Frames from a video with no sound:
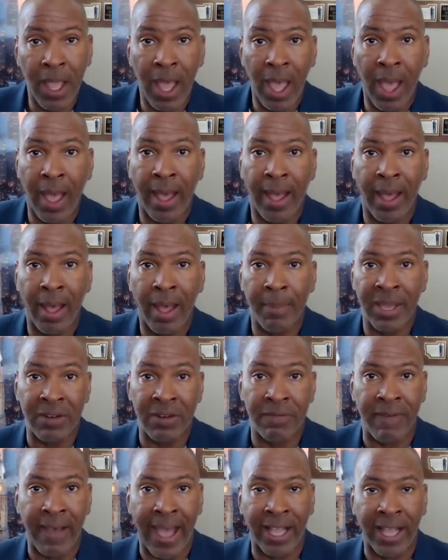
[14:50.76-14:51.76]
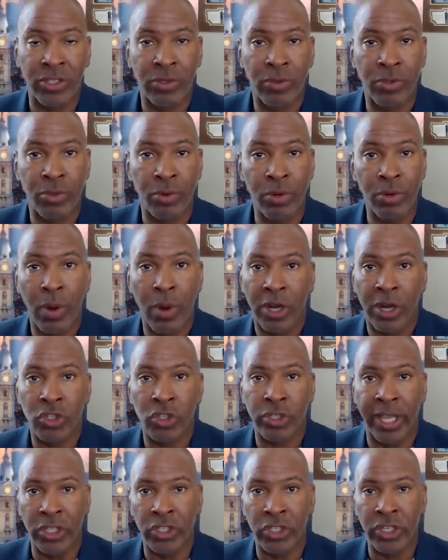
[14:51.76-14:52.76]
In fact, through our
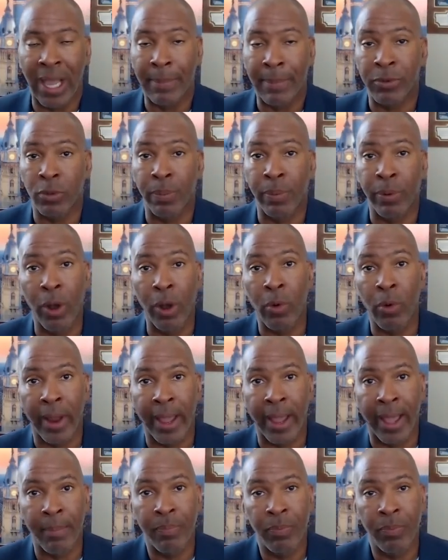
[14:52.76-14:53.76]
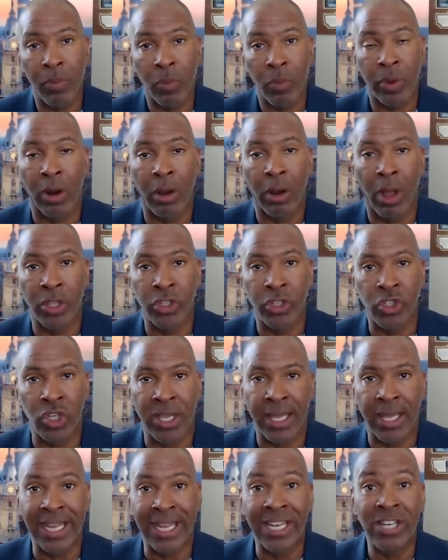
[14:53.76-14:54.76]
state chapter program, we are launching
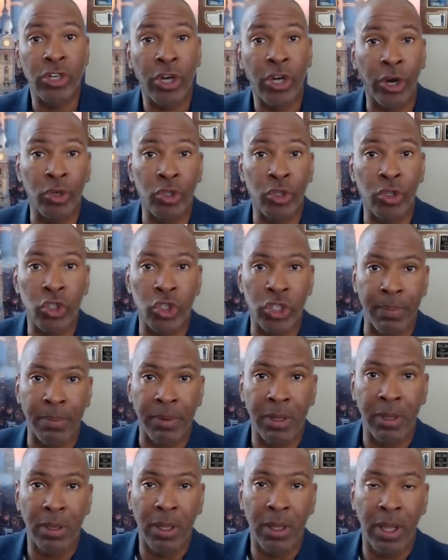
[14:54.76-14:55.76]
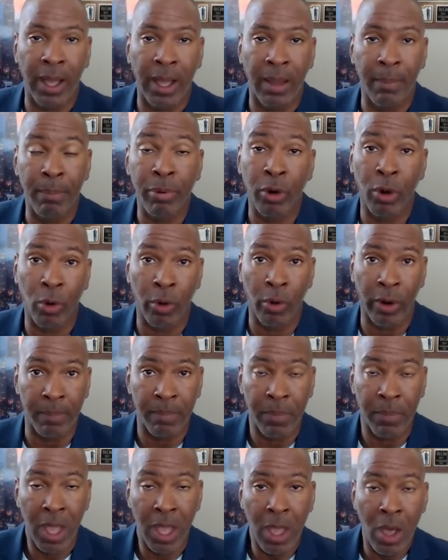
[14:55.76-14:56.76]
an internship program
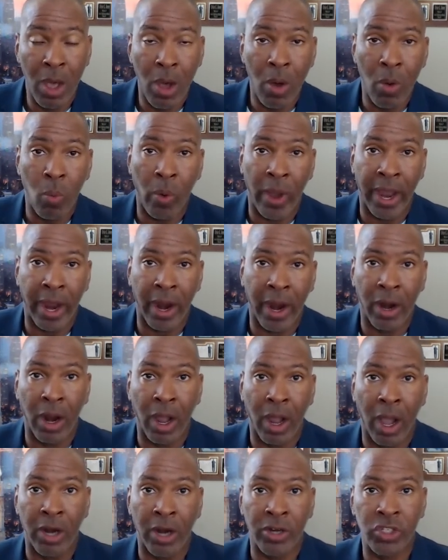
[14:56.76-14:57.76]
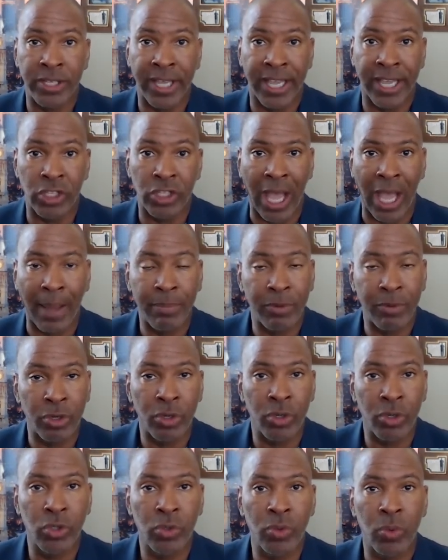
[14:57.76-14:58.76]
where our state
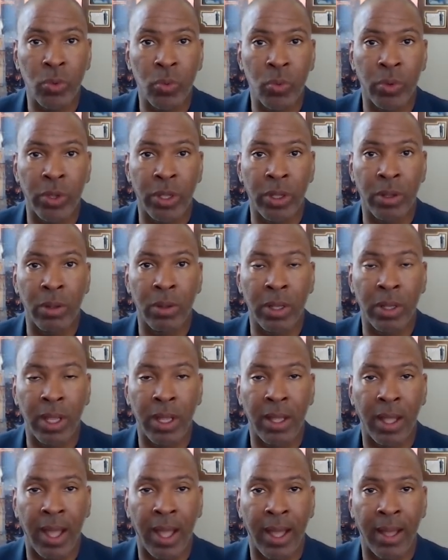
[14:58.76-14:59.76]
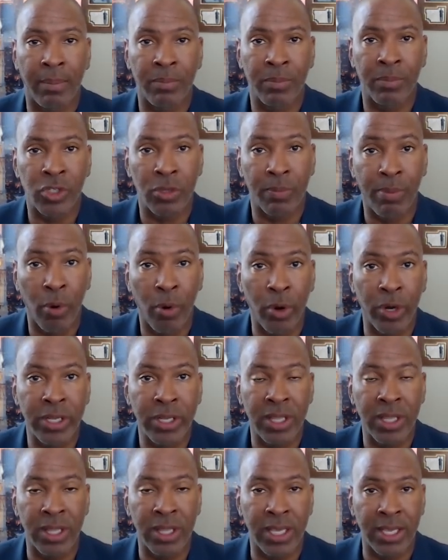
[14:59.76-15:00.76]
chapters will support
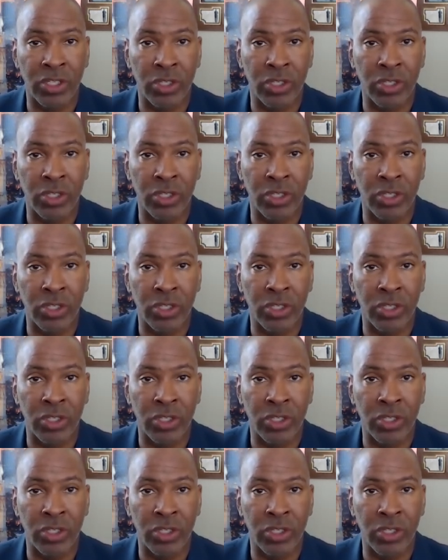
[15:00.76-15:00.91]
these